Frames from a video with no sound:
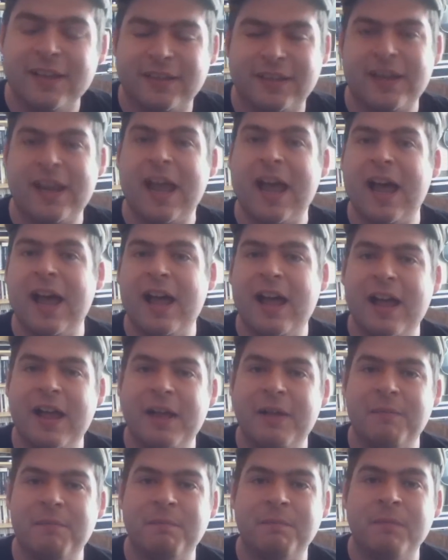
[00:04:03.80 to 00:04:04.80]
So yeah,
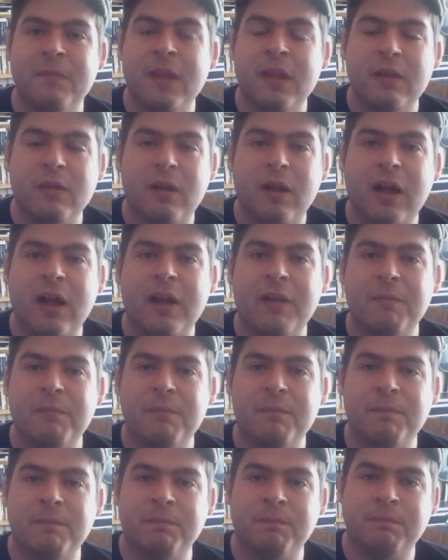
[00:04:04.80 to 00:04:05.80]
um,
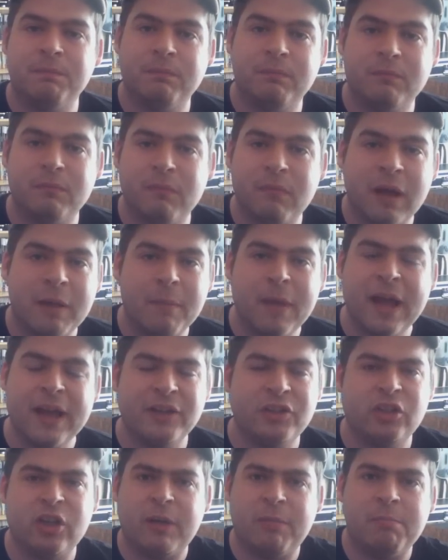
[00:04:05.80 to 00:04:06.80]
um... I
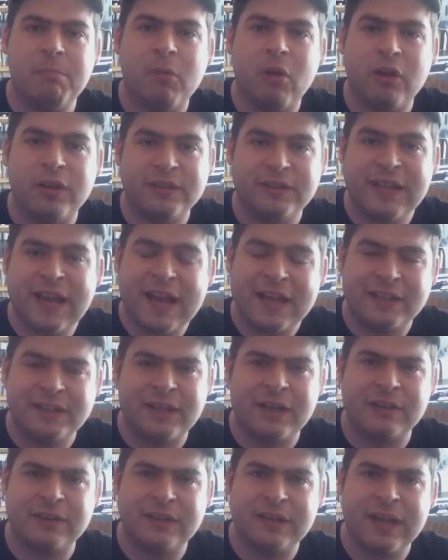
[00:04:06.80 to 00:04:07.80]
might shop more on
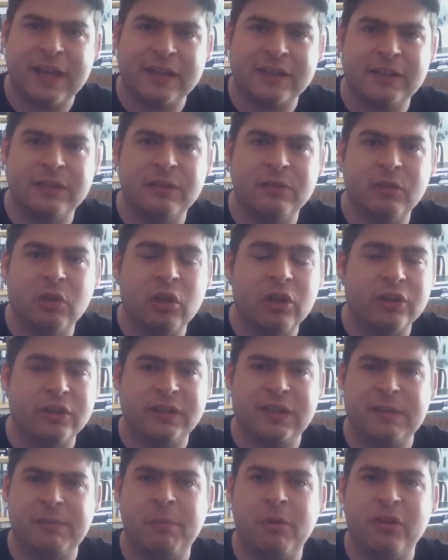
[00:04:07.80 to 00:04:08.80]
Tesco's and get some
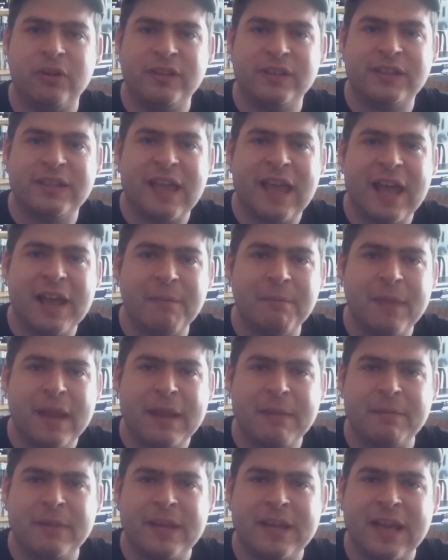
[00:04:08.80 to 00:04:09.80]
loyalty points there, and
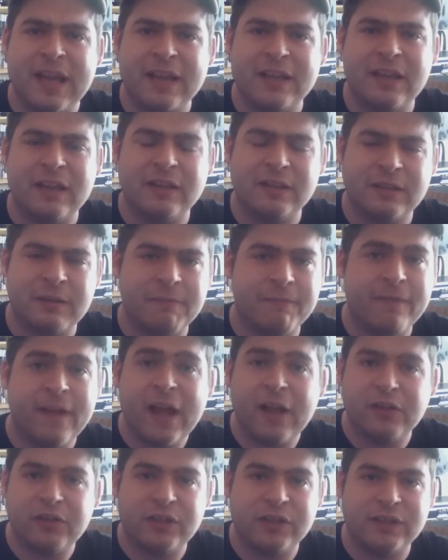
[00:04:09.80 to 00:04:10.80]
maybe get some
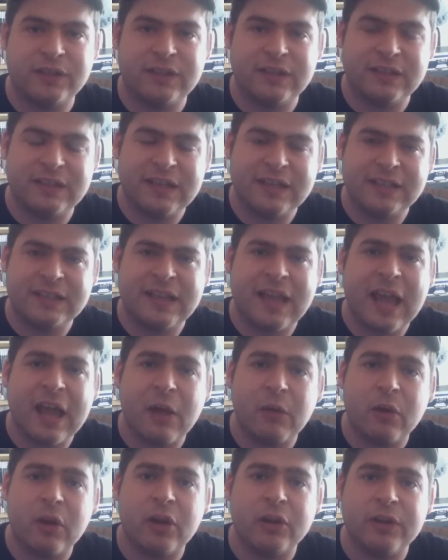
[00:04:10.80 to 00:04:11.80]
vouchers to
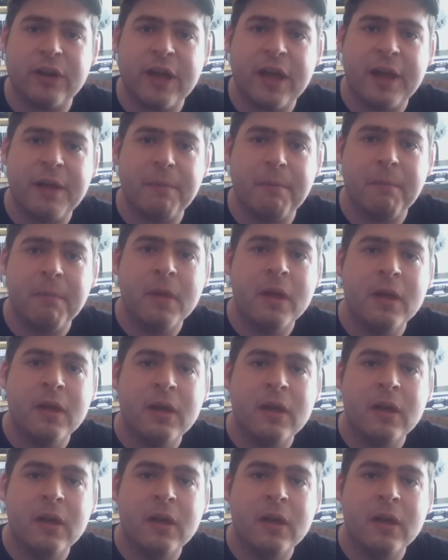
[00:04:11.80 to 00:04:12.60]
discount on um,